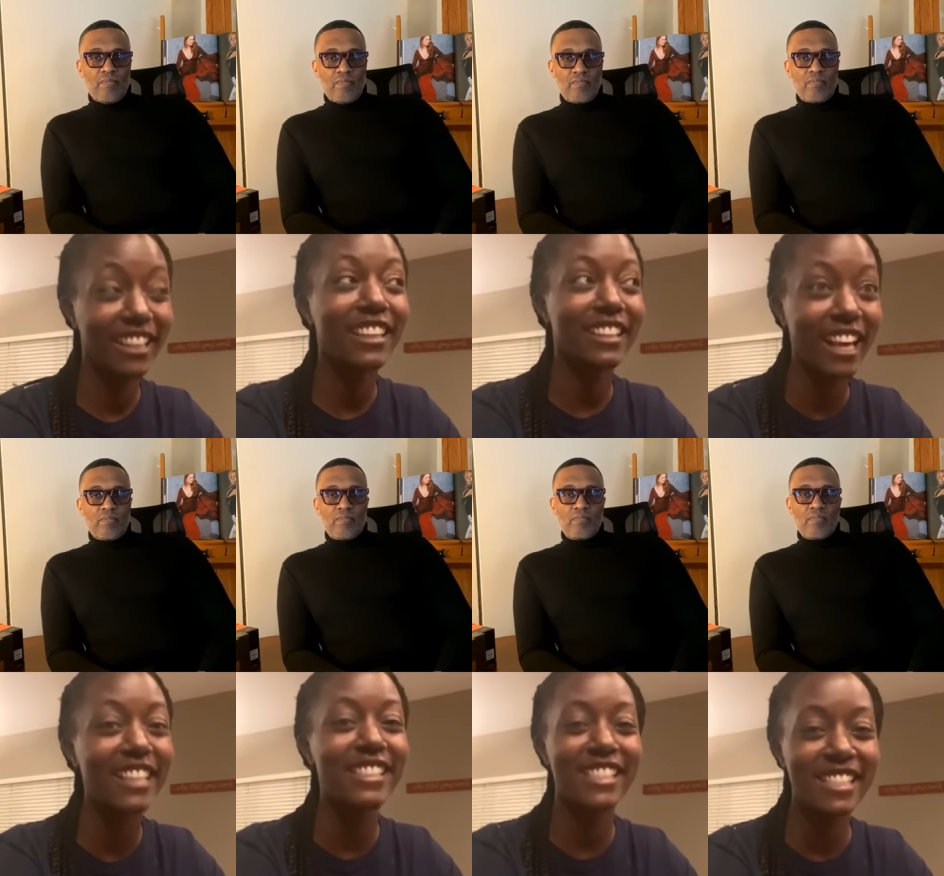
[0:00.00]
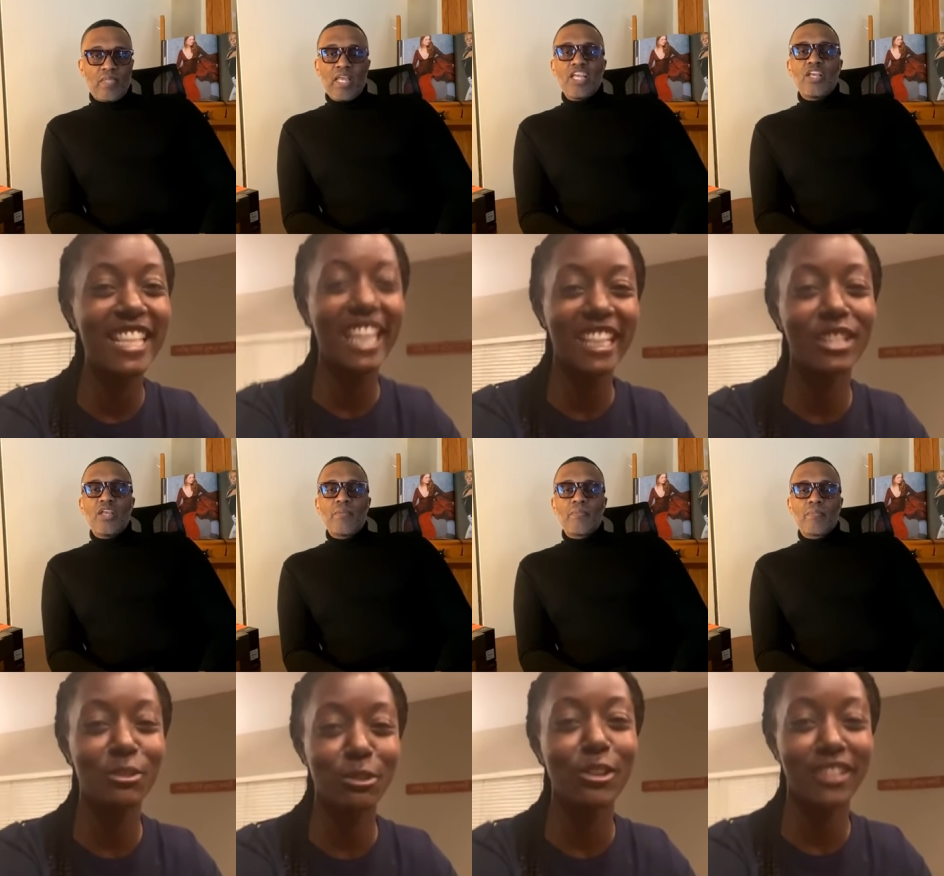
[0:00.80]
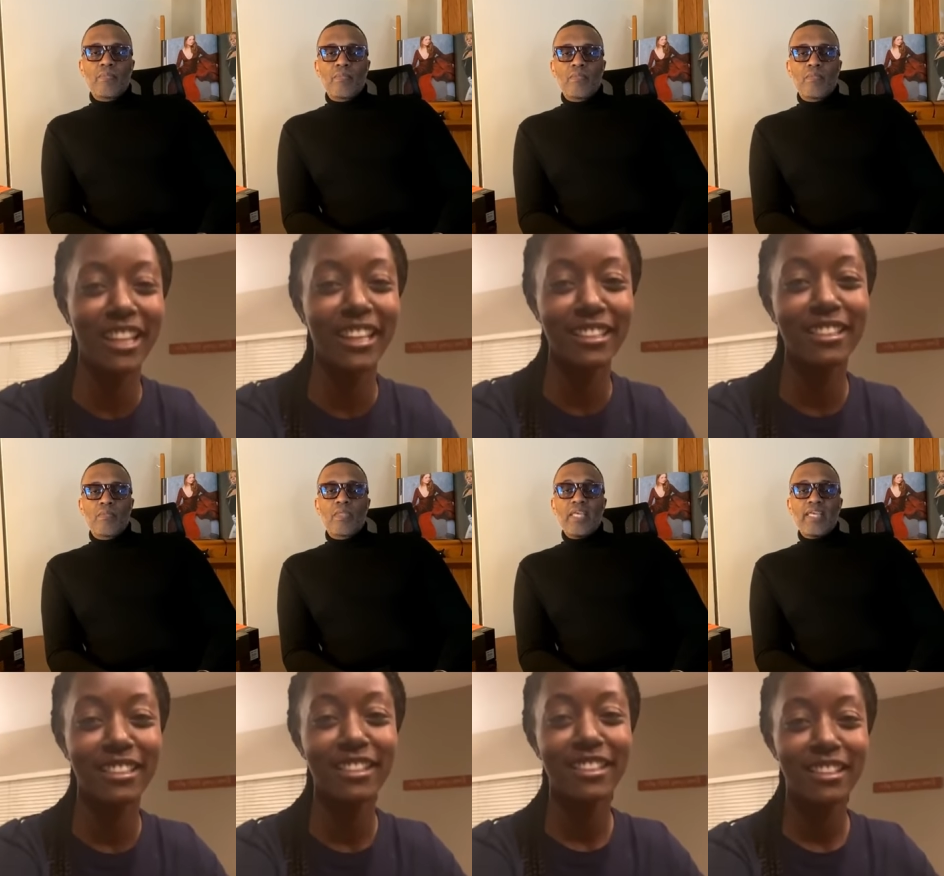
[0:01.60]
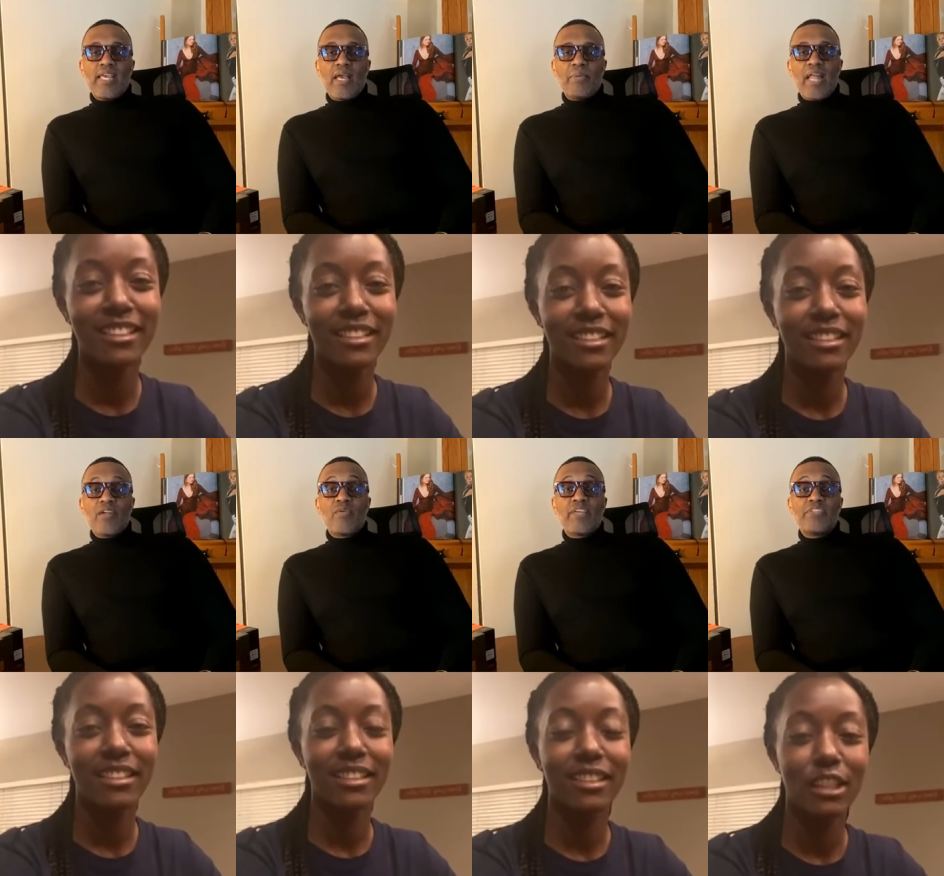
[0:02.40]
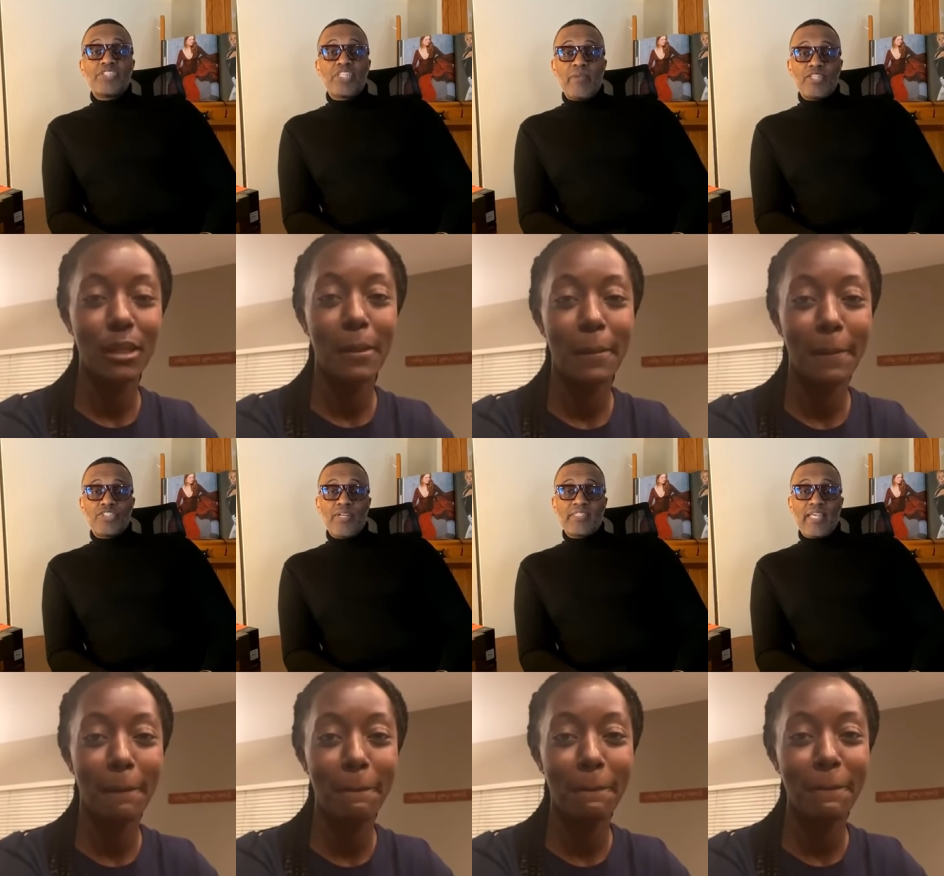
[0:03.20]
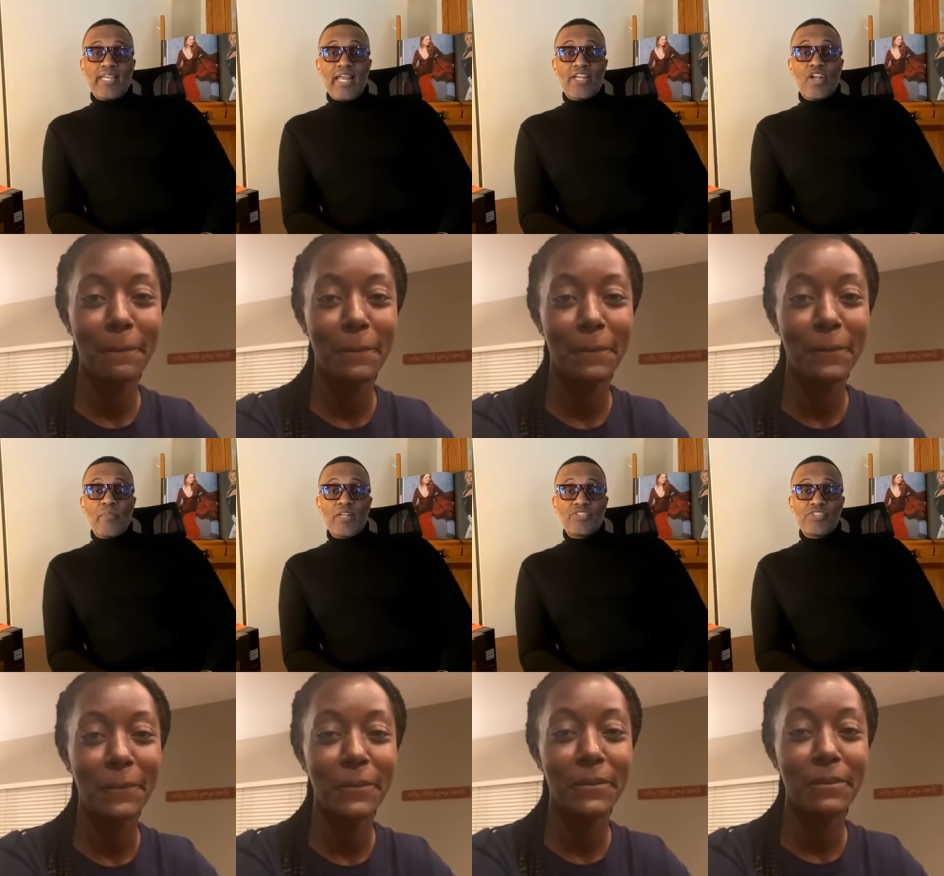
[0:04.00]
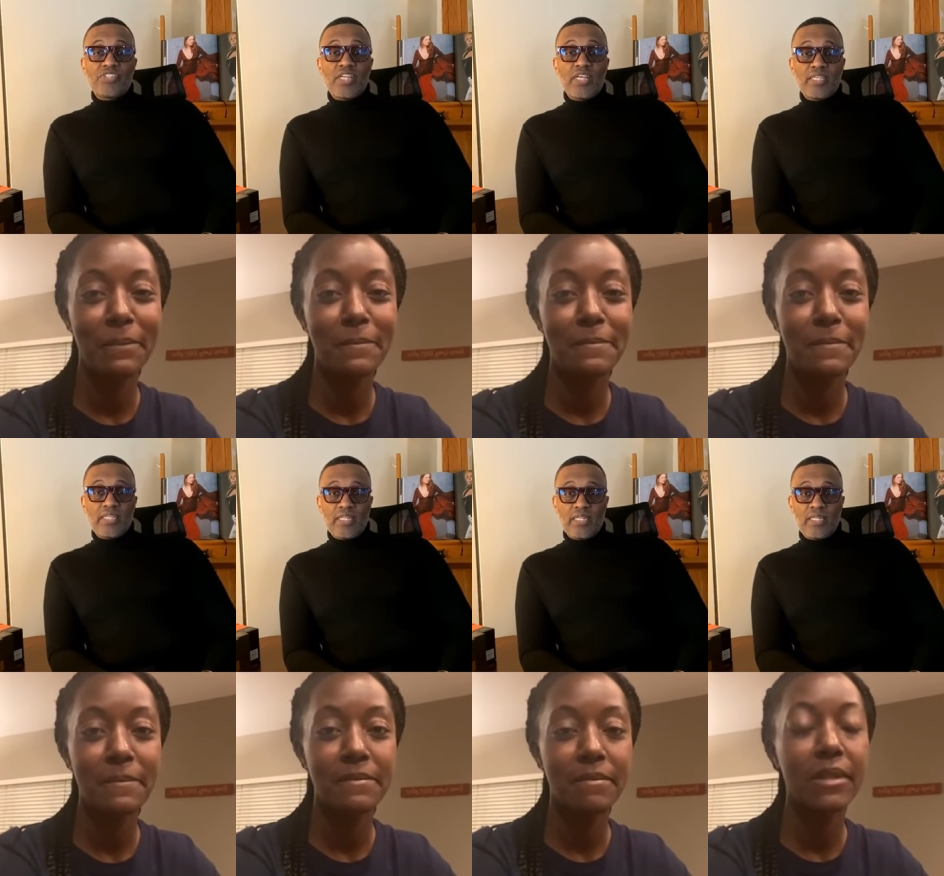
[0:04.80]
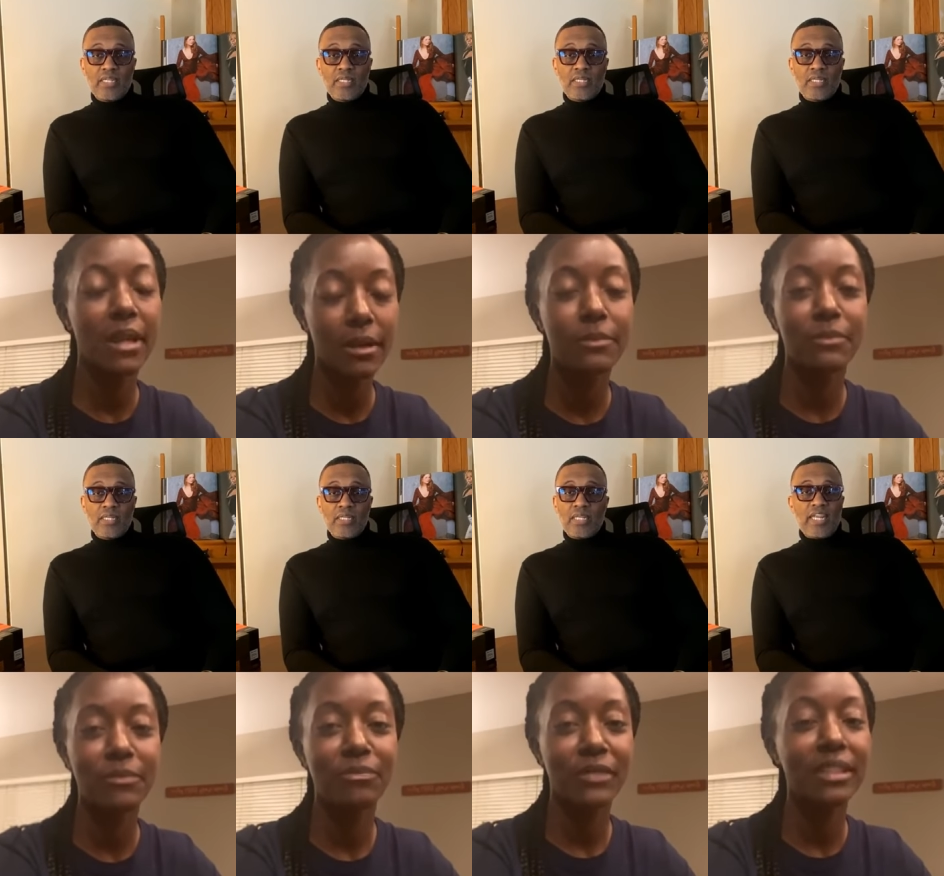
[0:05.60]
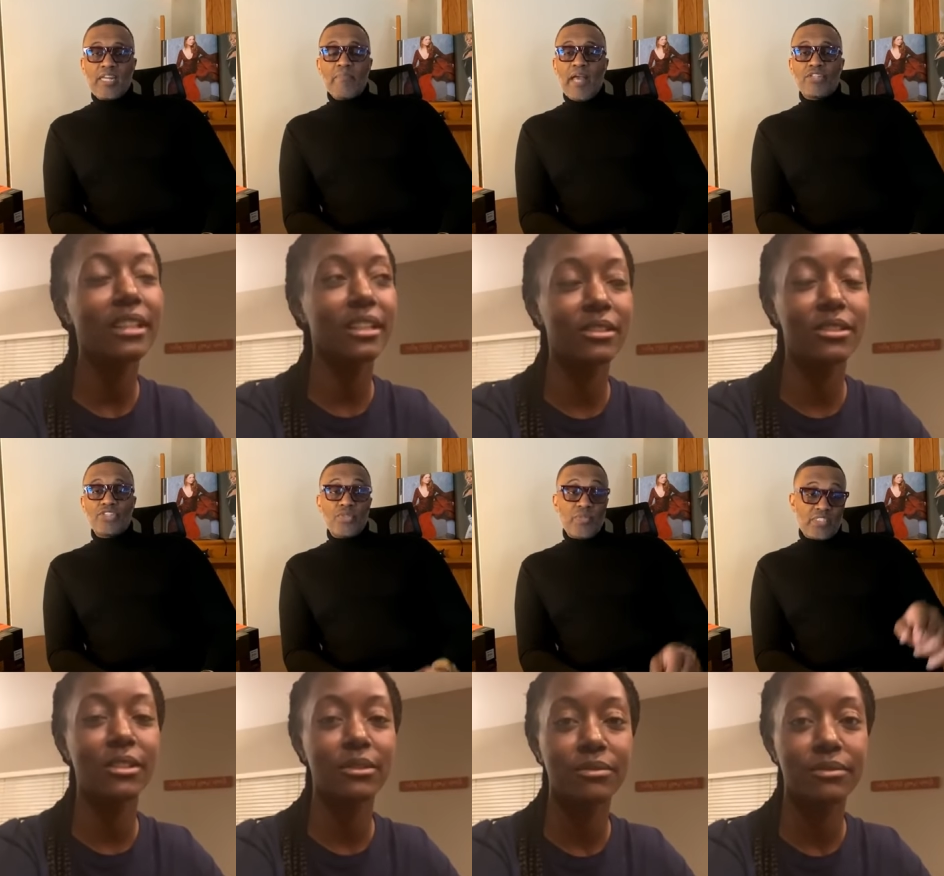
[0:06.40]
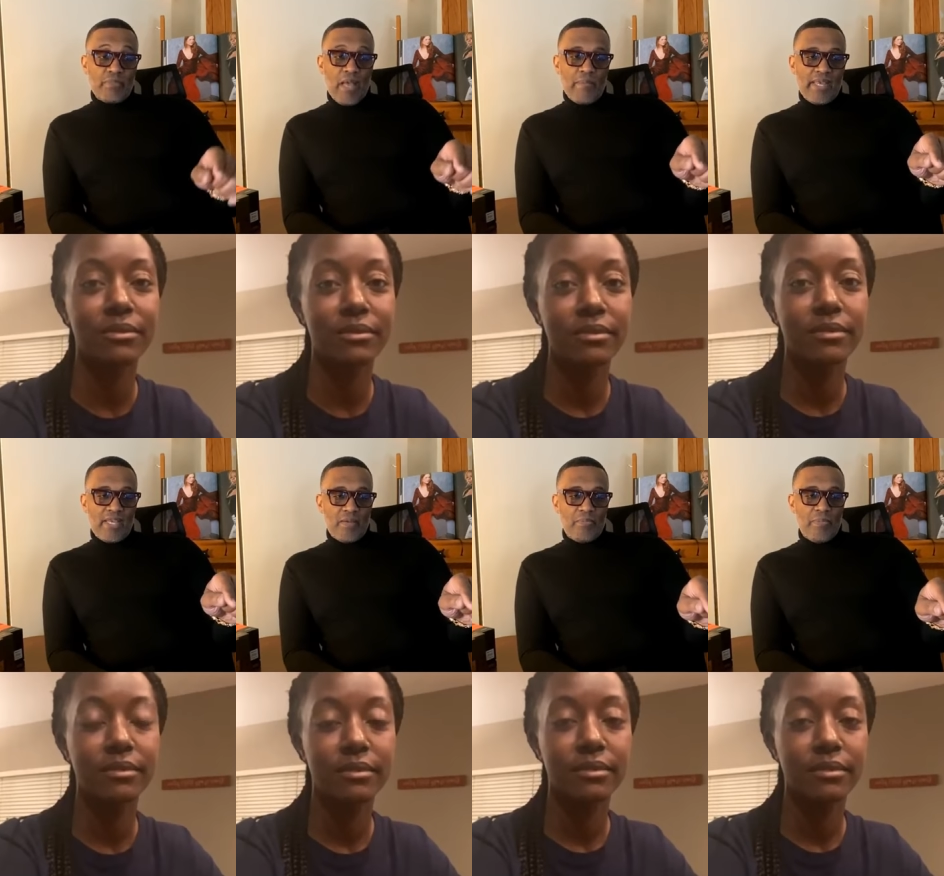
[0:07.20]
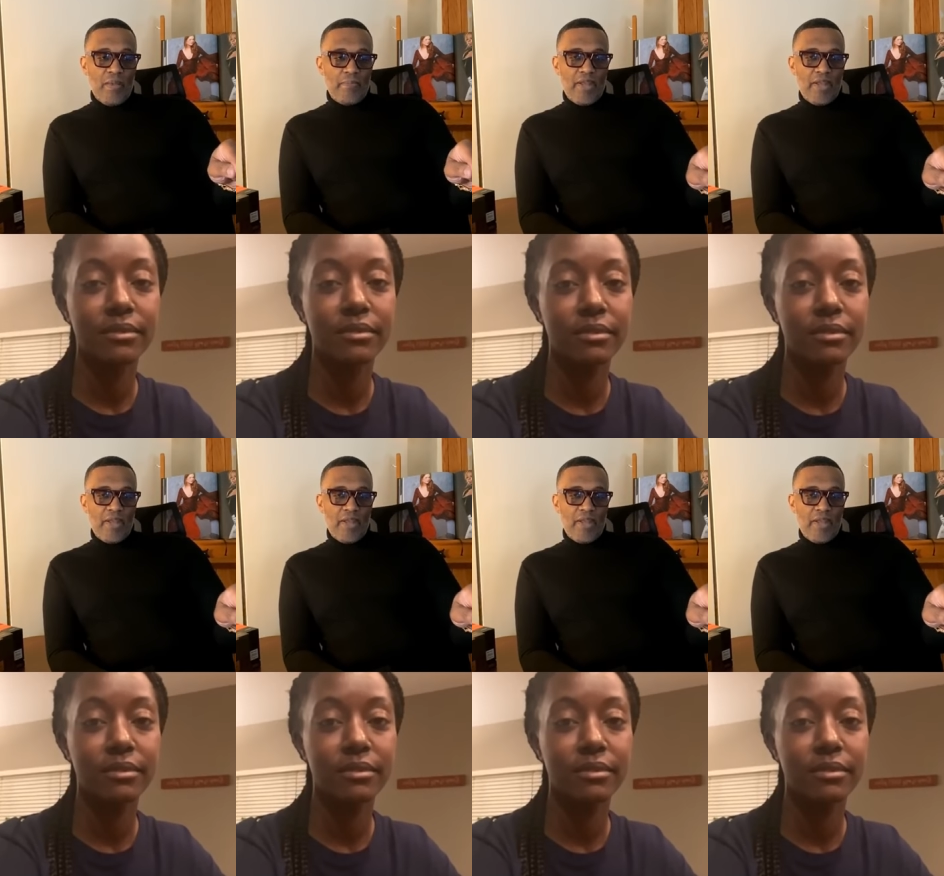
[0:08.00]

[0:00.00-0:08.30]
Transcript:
Speaker 1: Yes, anxiety is a real thing. Yeah, yeah,
Speaker 2: but I don't give a shit about your anxiety. I care about your son. Yeah. It ain't about you. It's about making a, a better